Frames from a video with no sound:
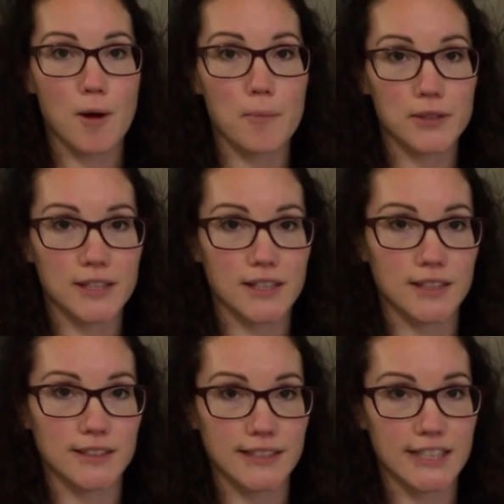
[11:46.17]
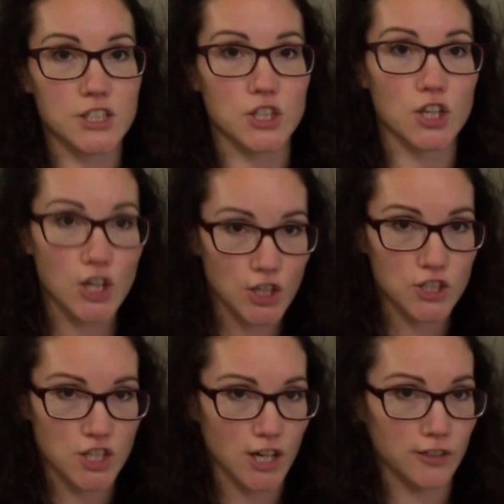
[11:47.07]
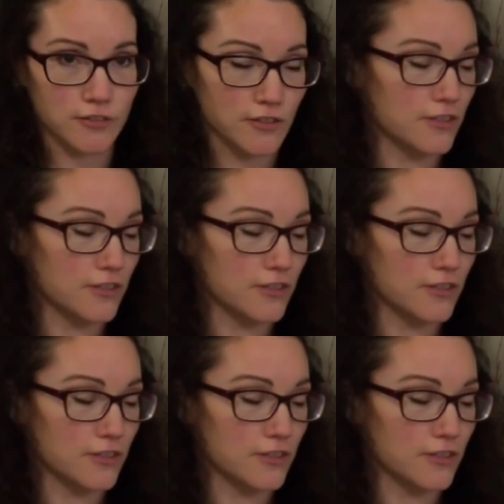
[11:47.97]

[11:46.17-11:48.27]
I'll put the link to her geography